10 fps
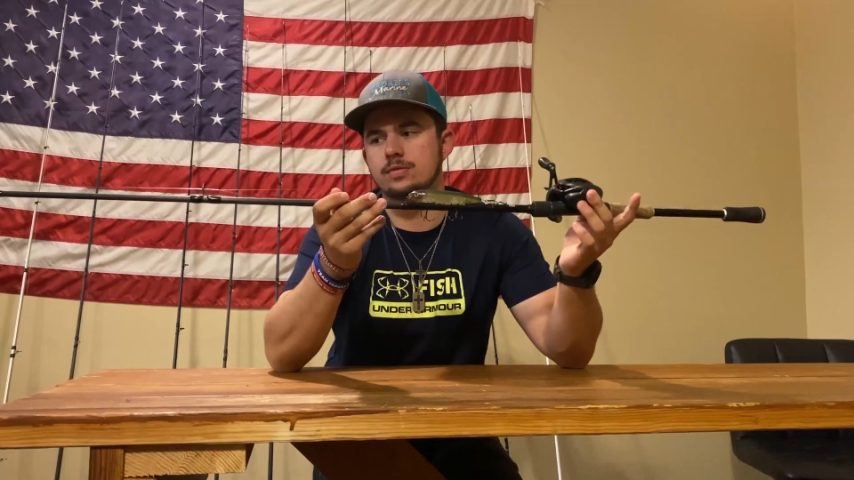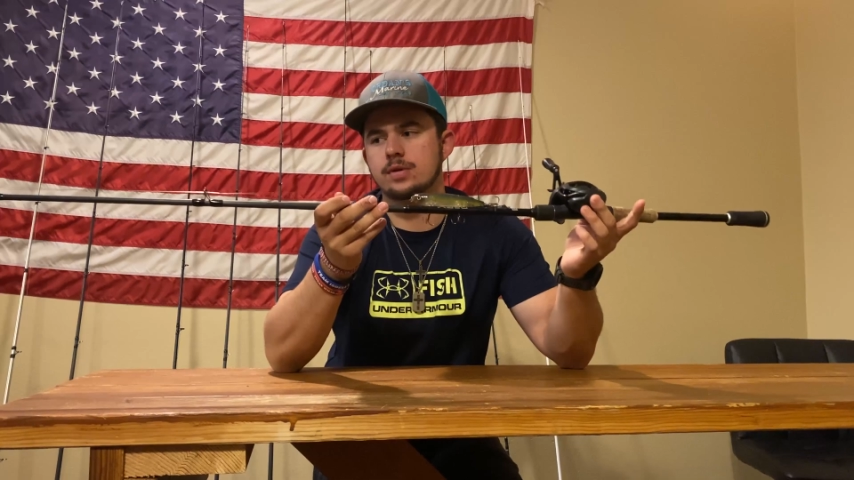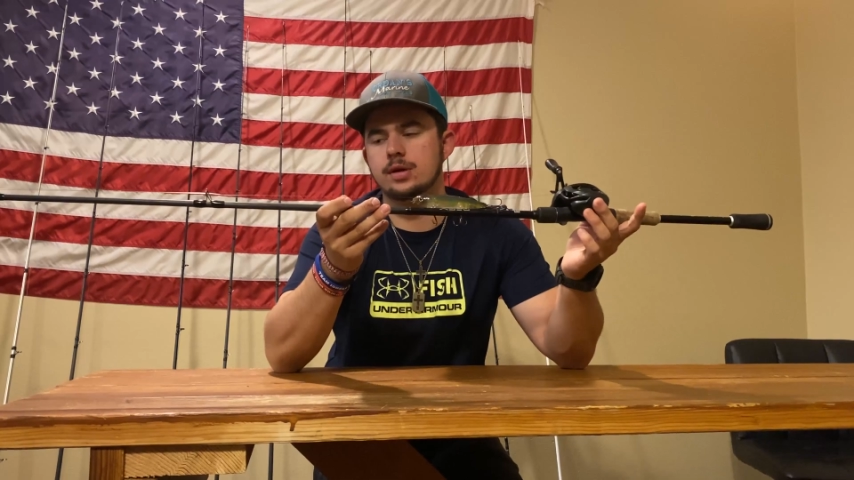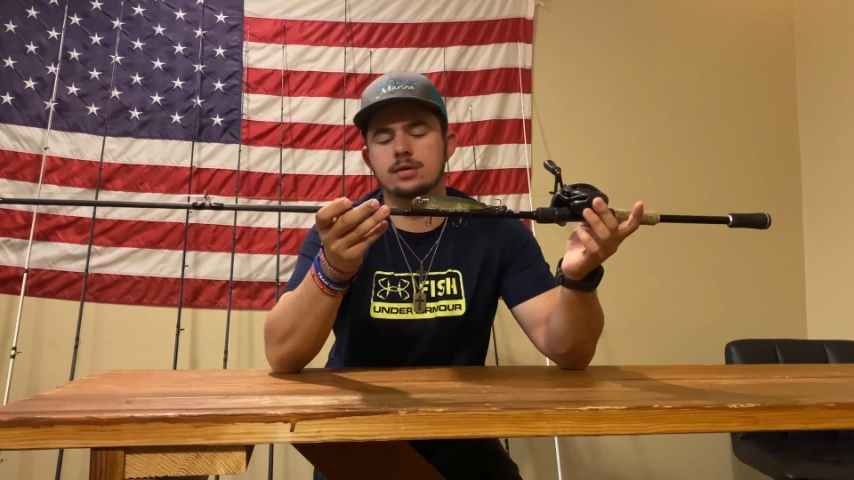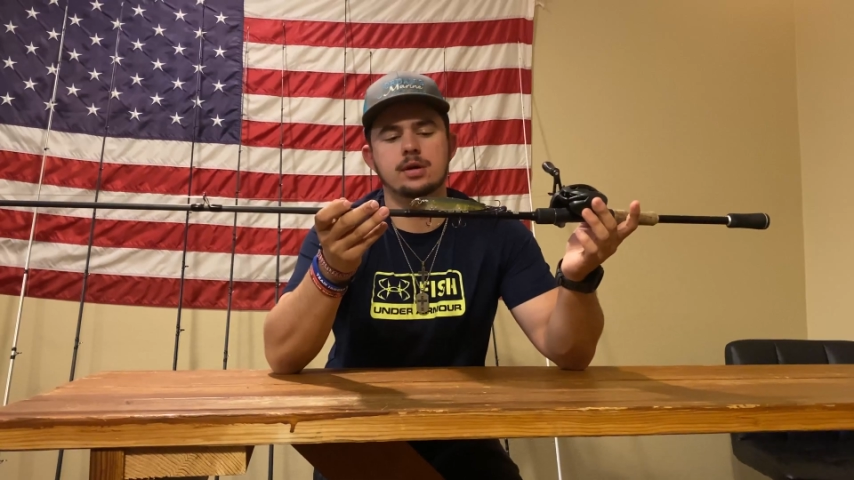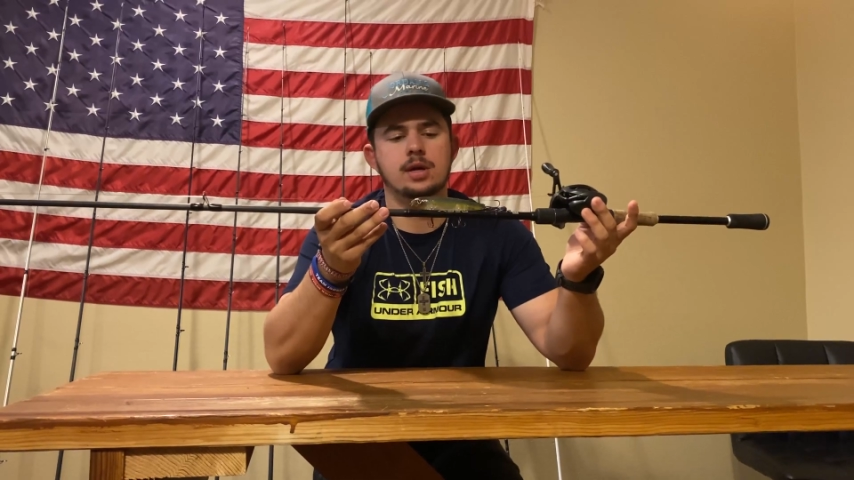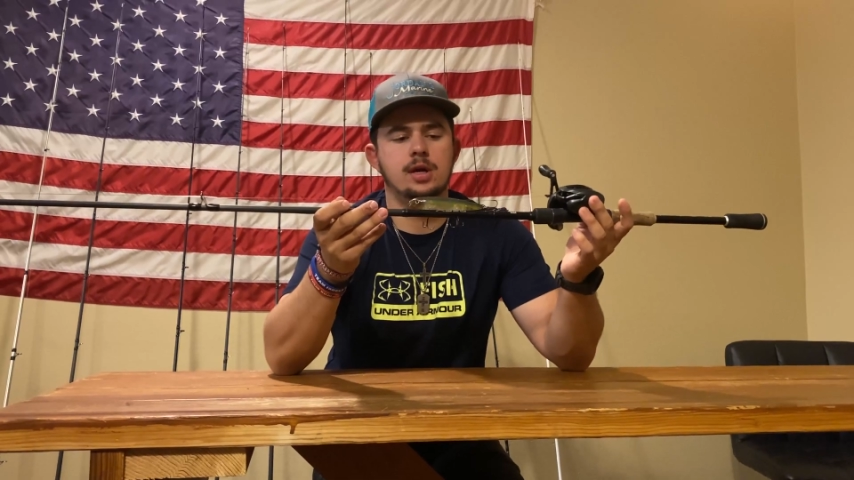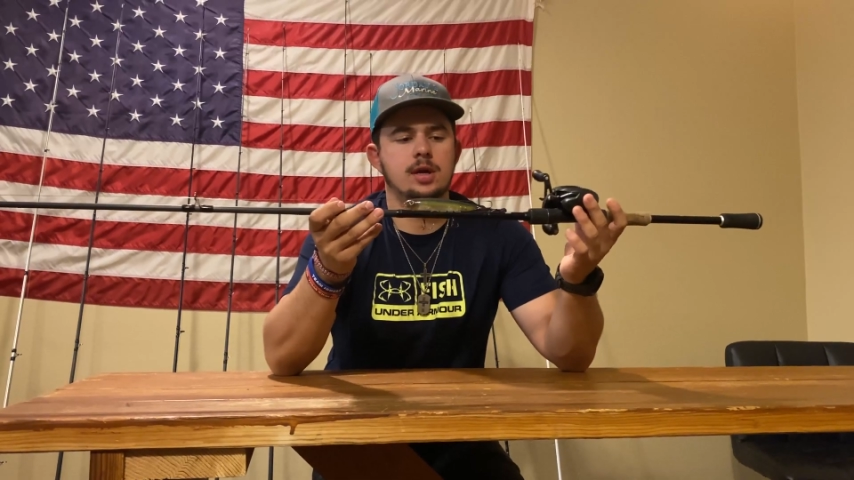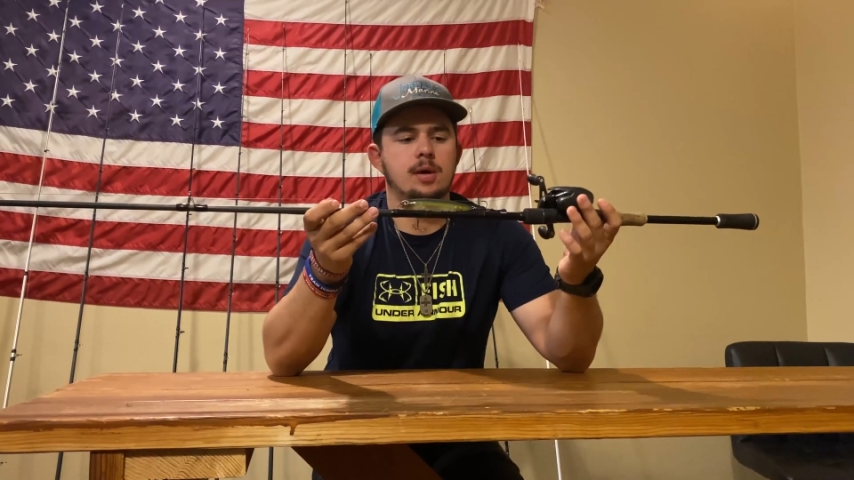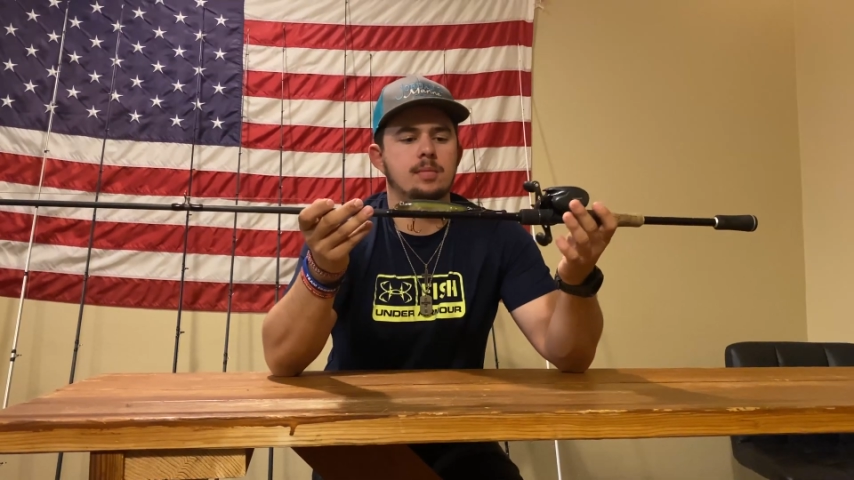reel.
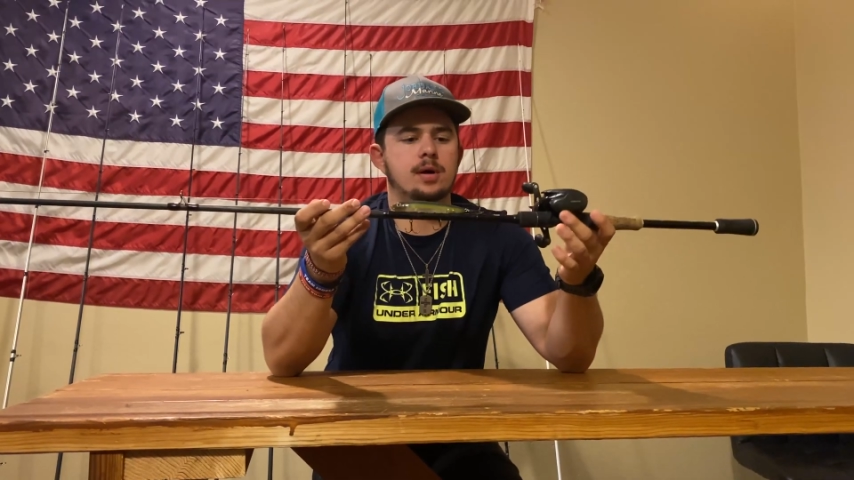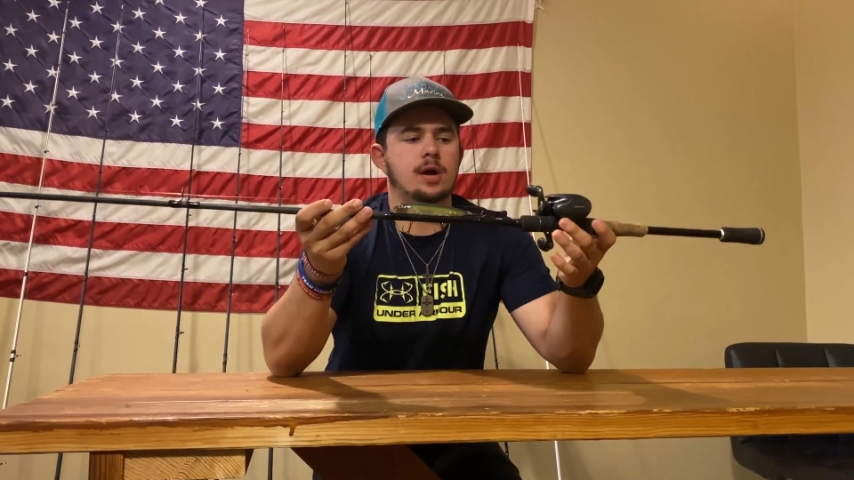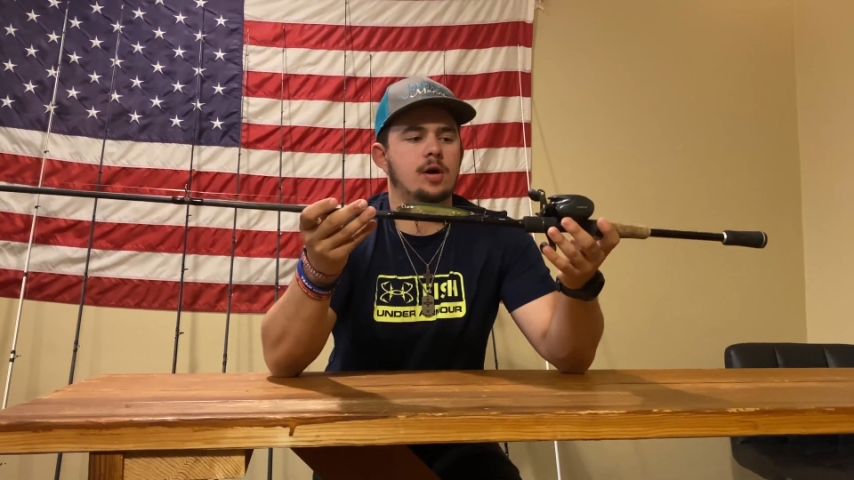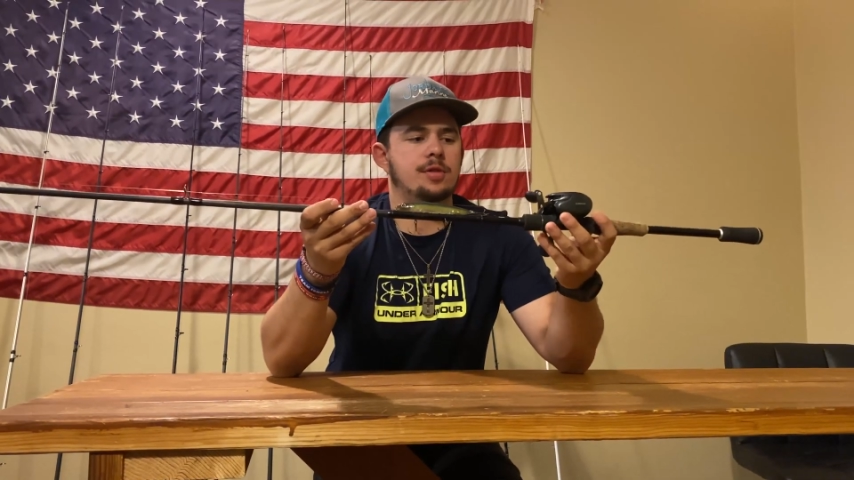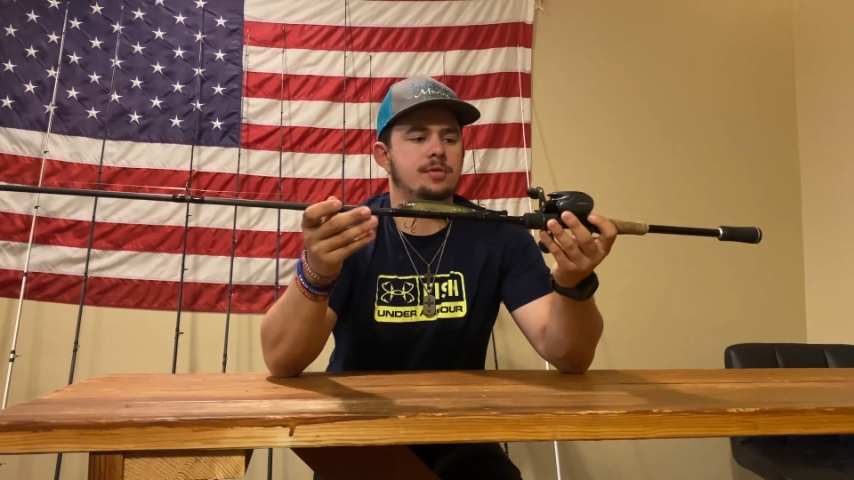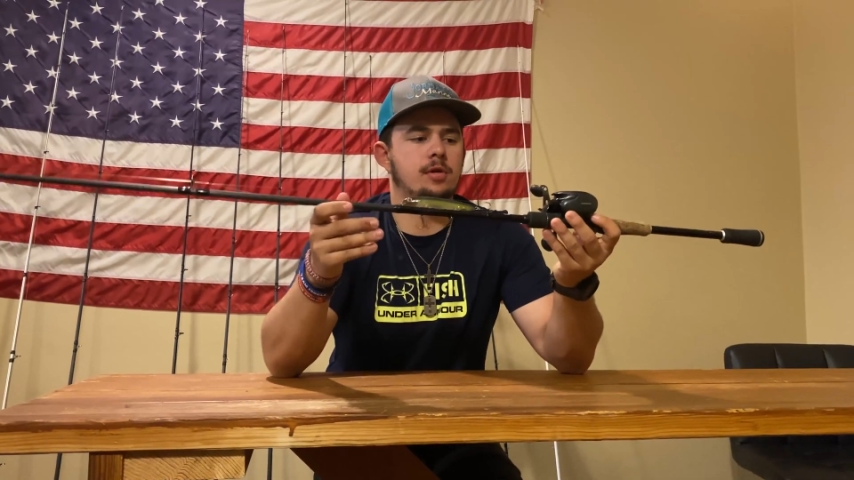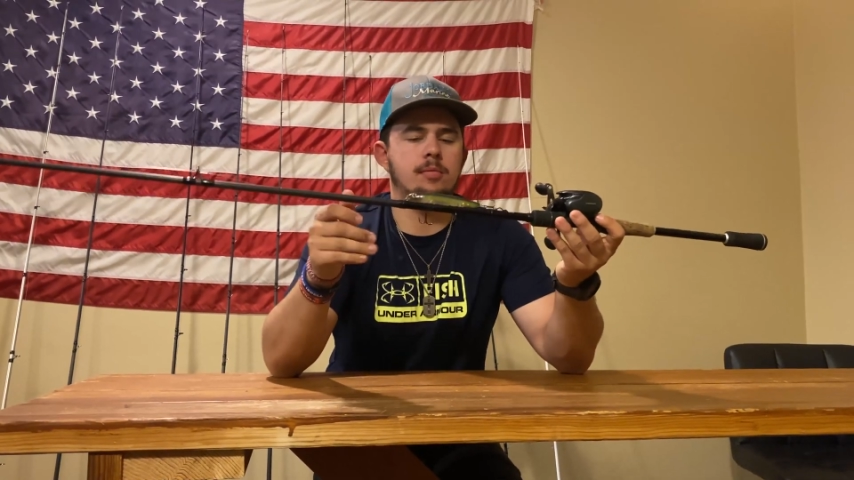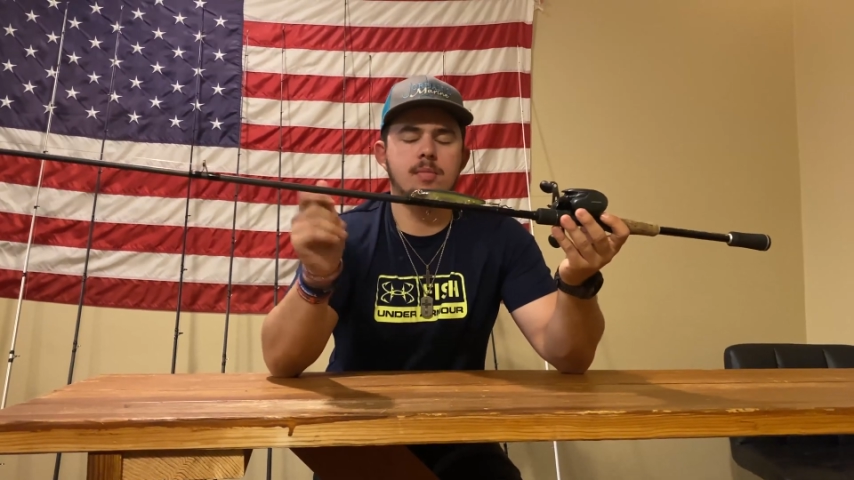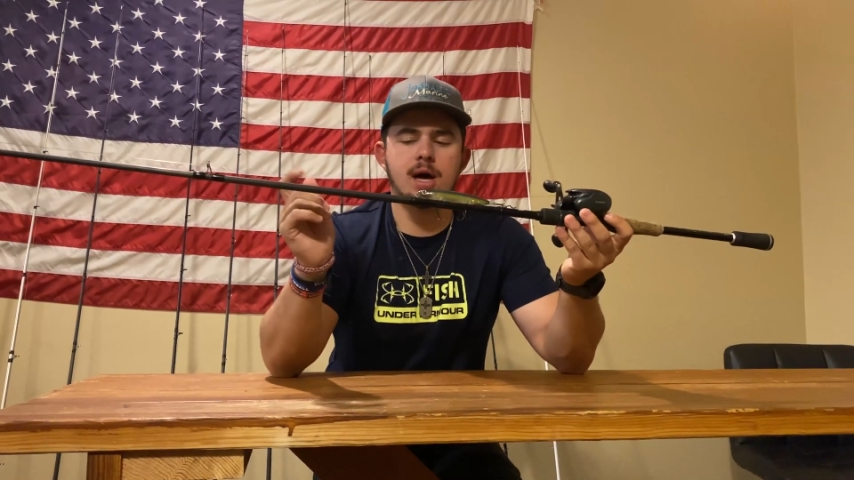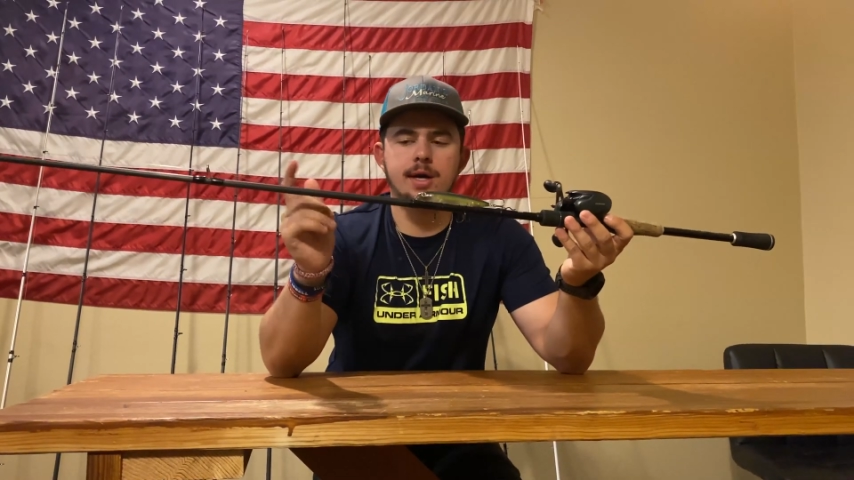But I'll throw
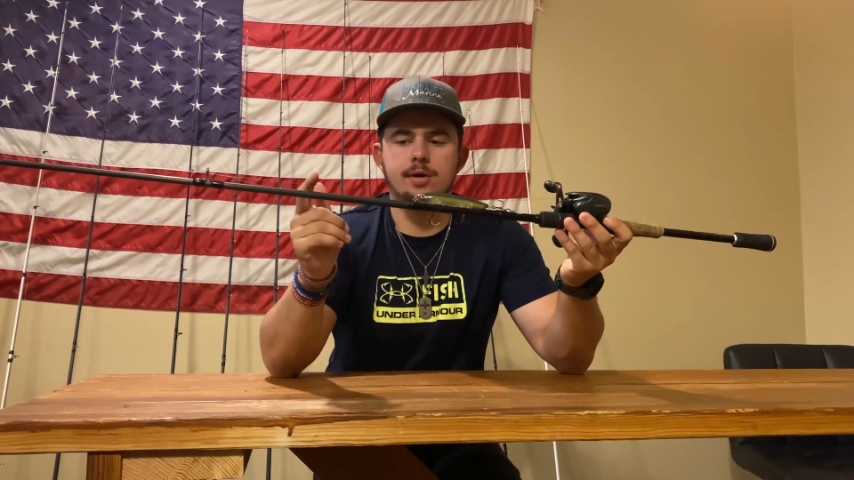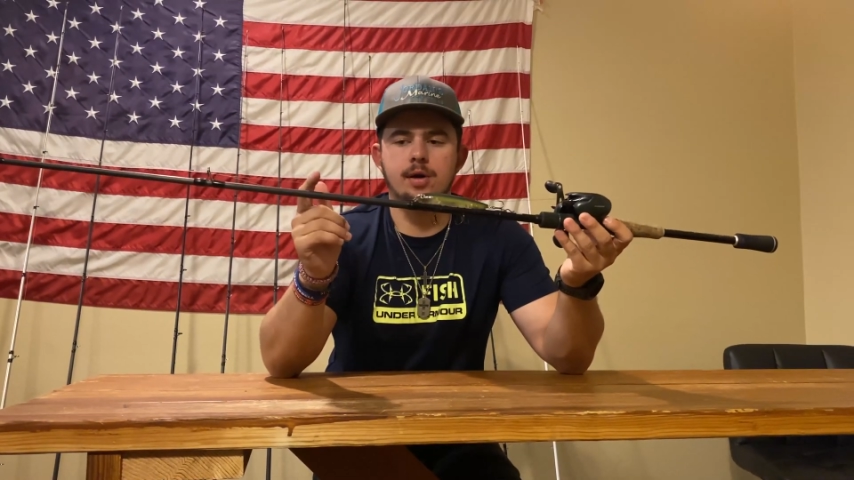mono